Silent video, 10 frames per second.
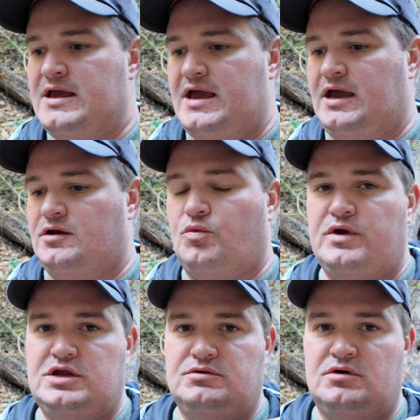And
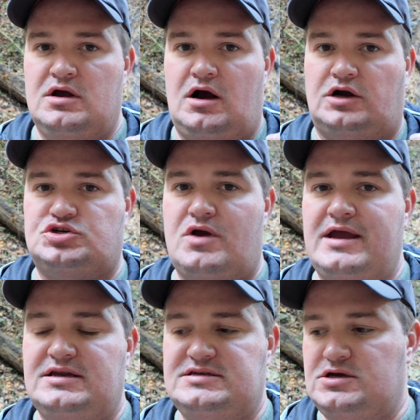when you are
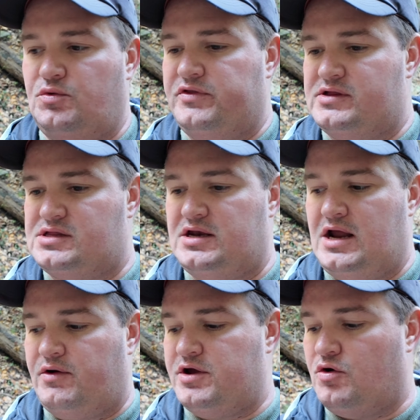trying to deal with a
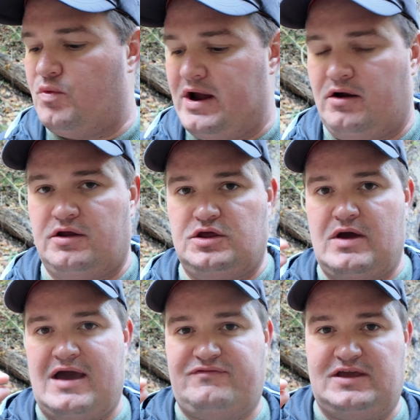scenario where you
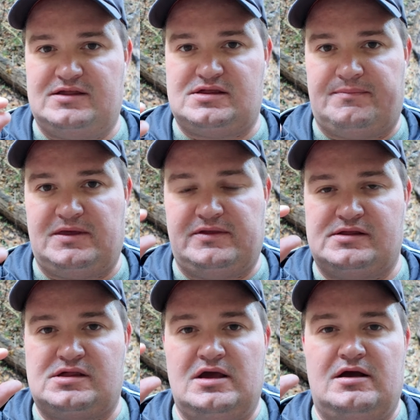have to get something
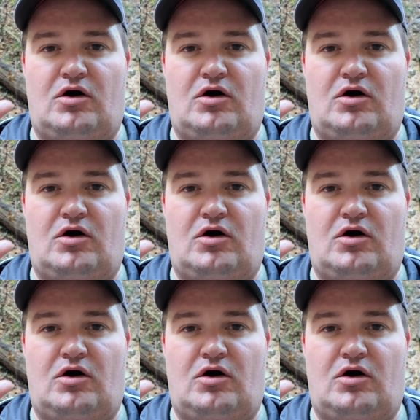that's